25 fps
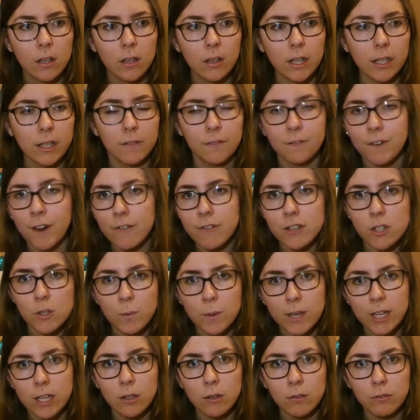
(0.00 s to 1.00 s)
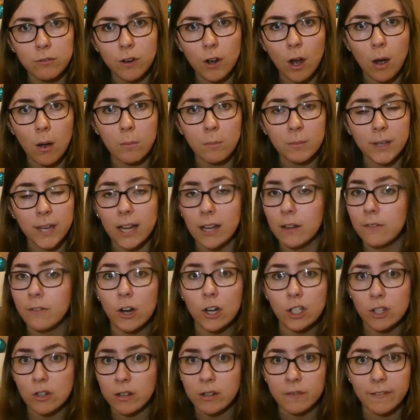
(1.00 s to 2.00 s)
like the Ferris wheel from
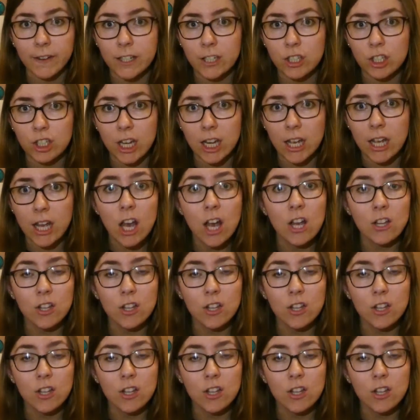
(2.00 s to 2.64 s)
California Adventure.